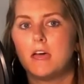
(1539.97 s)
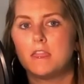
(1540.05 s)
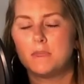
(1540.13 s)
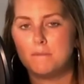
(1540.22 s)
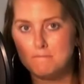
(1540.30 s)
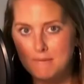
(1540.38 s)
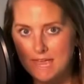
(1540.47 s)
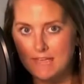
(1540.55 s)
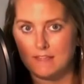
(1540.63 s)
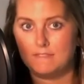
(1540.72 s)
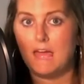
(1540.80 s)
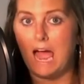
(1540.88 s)
the
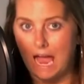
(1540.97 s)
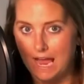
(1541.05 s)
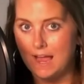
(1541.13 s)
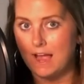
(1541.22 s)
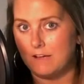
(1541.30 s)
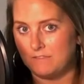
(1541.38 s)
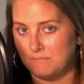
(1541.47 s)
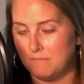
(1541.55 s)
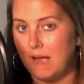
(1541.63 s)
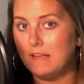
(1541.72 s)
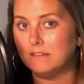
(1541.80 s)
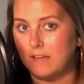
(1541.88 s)
man that I have in
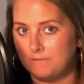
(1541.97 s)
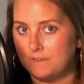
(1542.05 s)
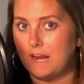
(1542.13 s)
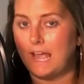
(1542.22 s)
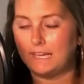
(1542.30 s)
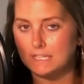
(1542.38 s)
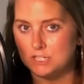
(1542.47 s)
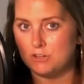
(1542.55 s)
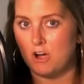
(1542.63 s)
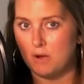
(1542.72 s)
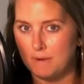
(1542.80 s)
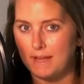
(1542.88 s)
my life that I get to
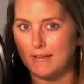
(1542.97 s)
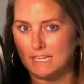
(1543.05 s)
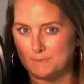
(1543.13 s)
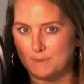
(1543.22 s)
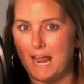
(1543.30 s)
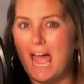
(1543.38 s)
call my husband.